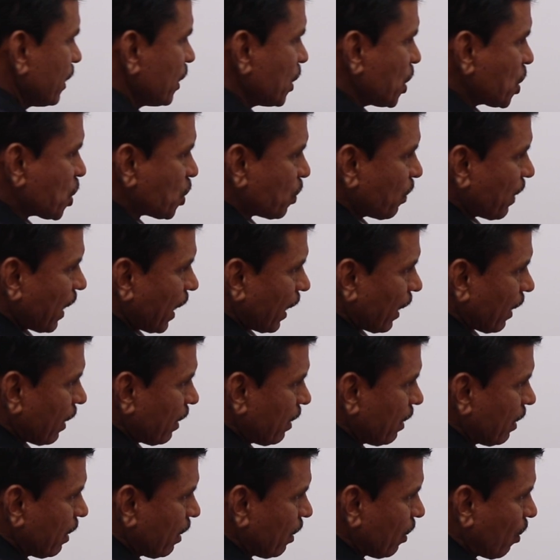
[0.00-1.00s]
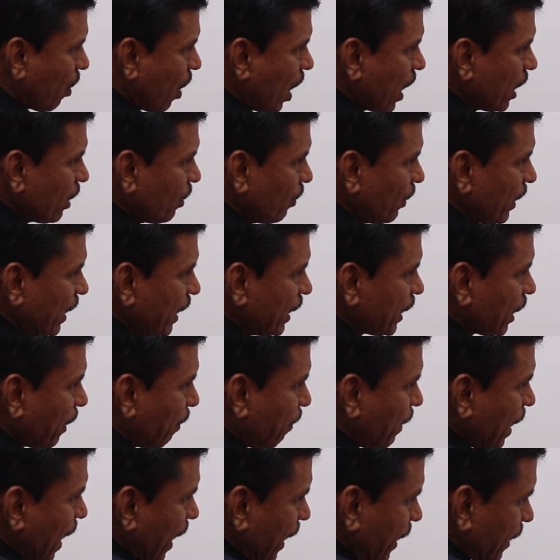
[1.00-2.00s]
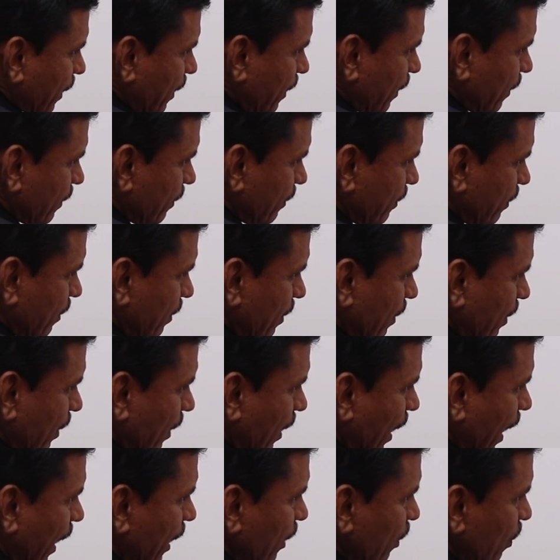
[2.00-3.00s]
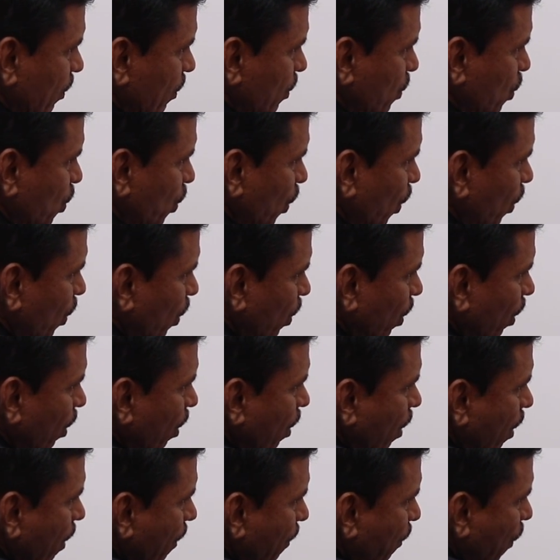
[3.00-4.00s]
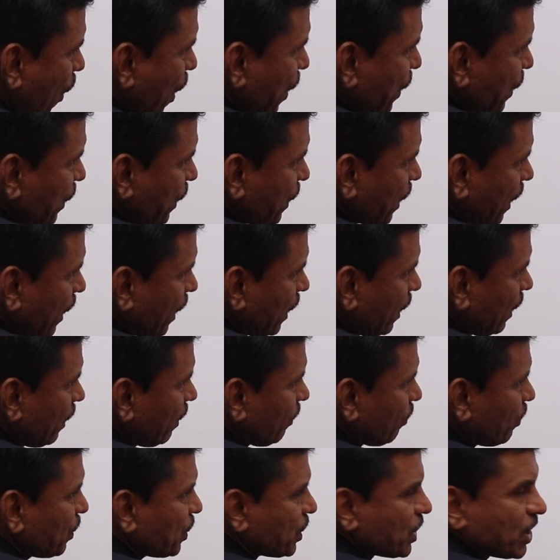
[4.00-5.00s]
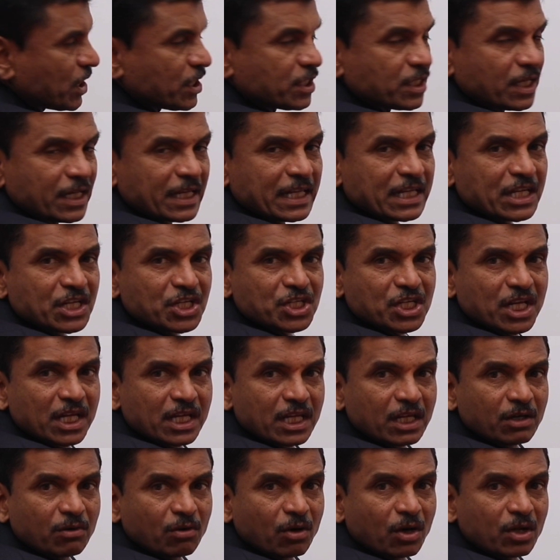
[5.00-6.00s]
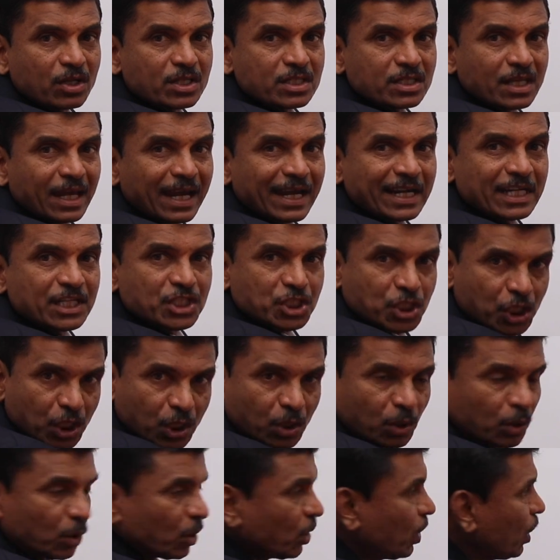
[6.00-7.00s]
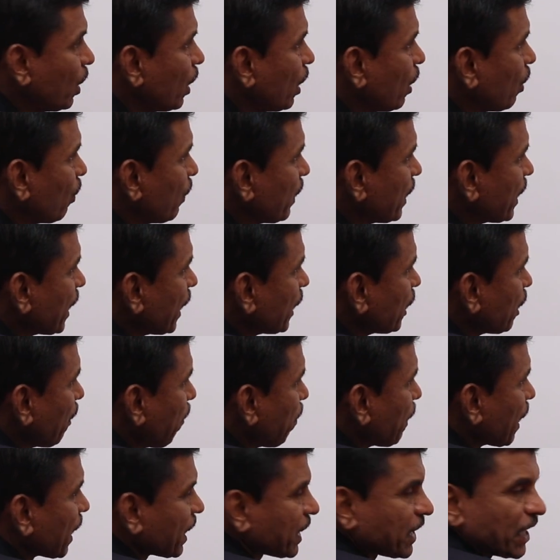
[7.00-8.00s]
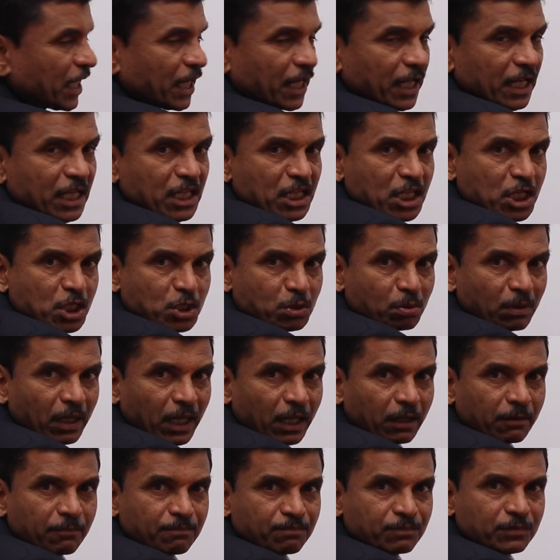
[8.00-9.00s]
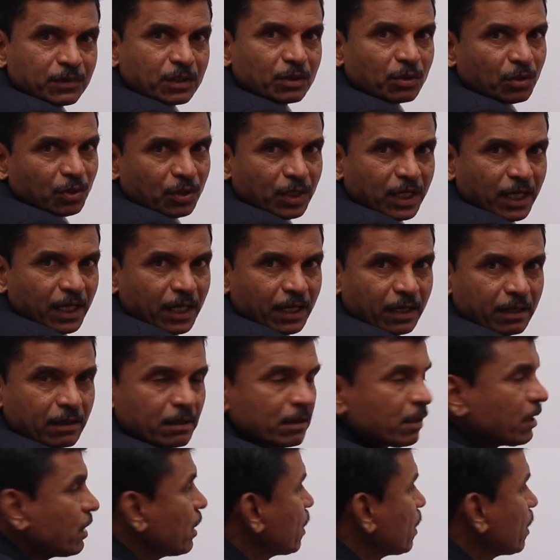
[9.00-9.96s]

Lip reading: in this way, coil will deflect. And so pointer, which is initially was at 0, will get deflected in this way. Okay?